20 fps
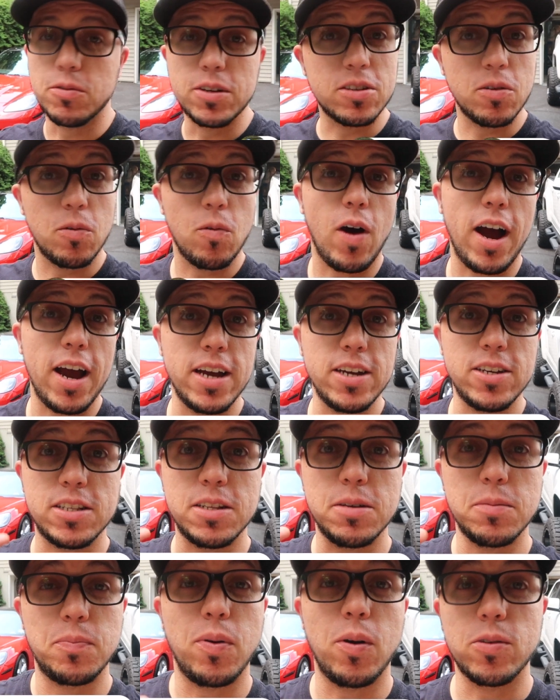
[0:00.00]
The reason why I
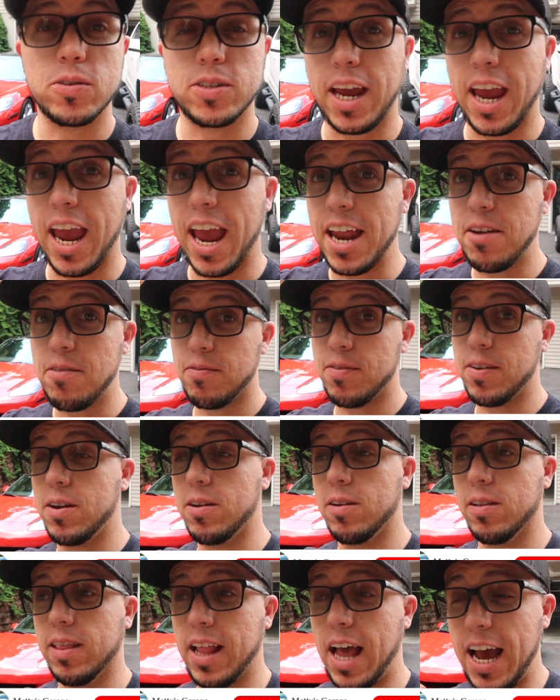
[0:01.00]
didn't post any
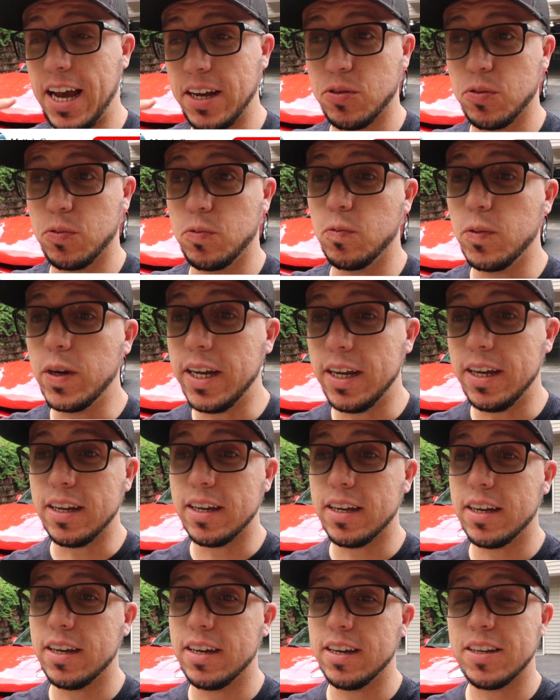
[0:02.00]
video last
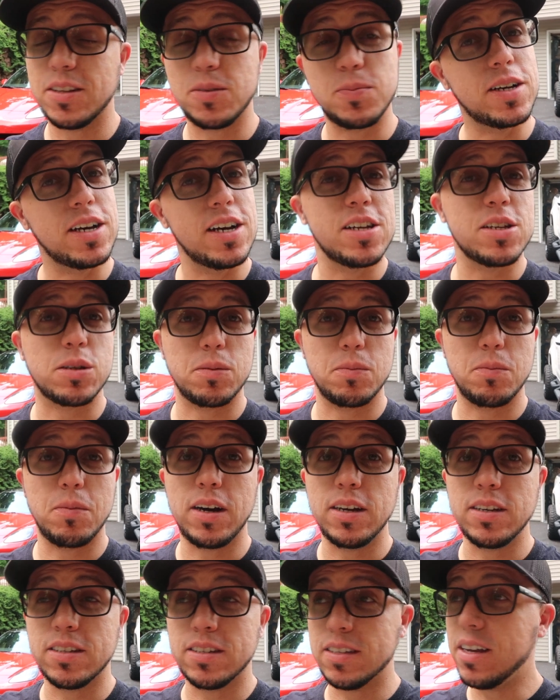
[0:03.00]
week is because
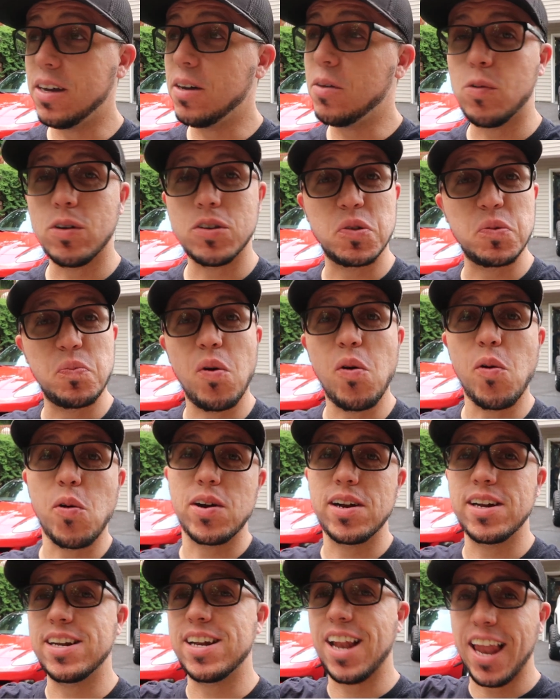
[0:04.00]
my son was
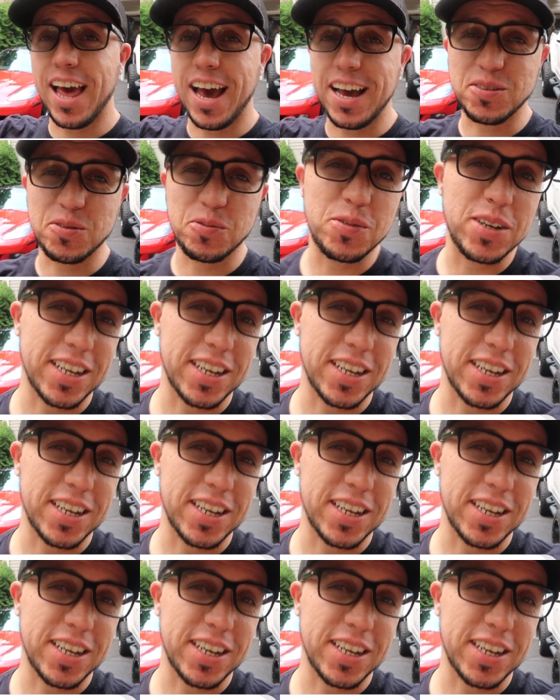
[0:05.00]
born last